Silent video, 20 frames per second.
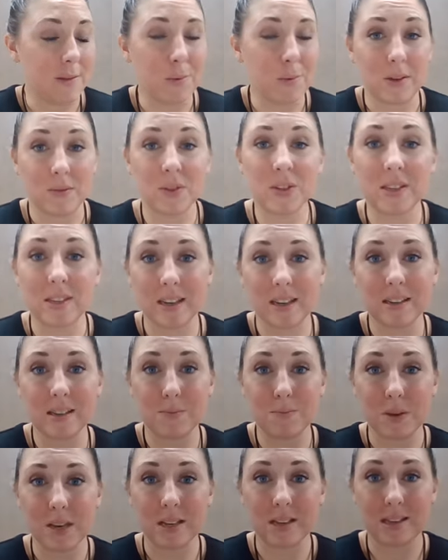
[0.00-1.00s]
we have
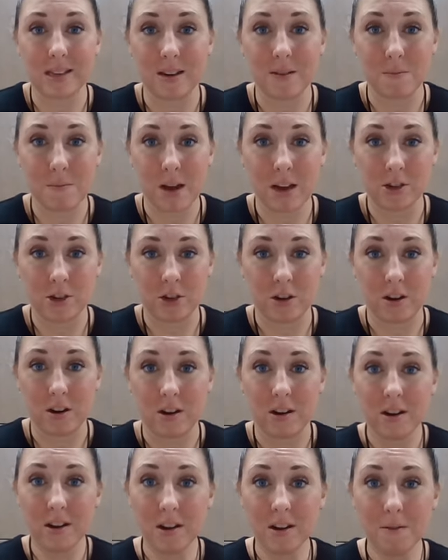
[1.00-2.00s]
6 beats in a
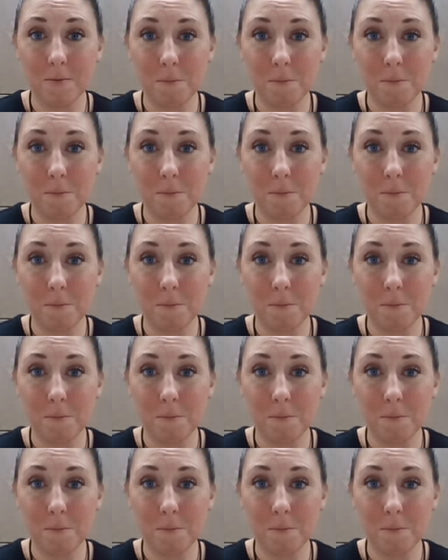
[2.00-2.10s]
measure,